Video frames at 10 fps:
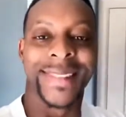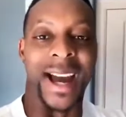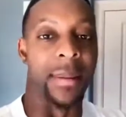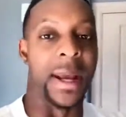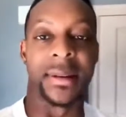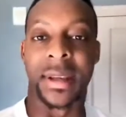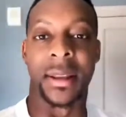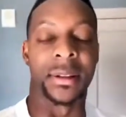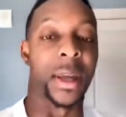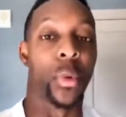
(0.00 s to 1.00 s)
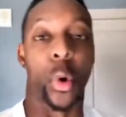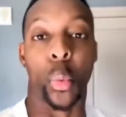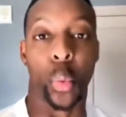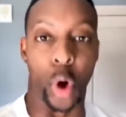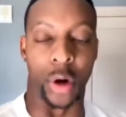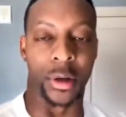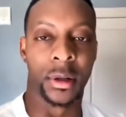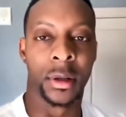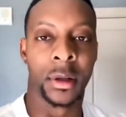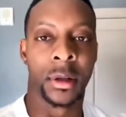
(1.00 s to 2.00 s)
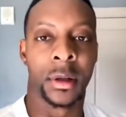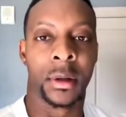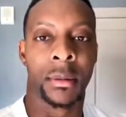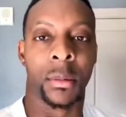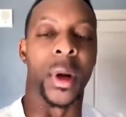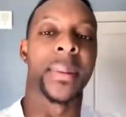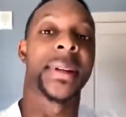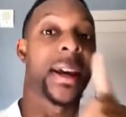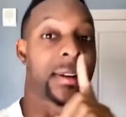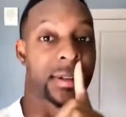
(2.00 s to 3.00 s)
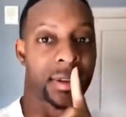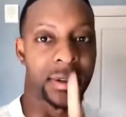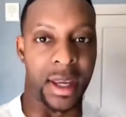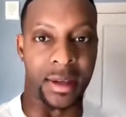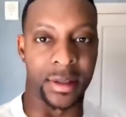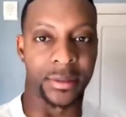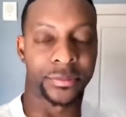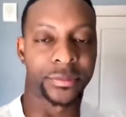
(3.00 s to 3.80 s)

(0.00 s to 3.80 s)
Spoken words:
I'm not saying that they won't work. What I'm saying is this.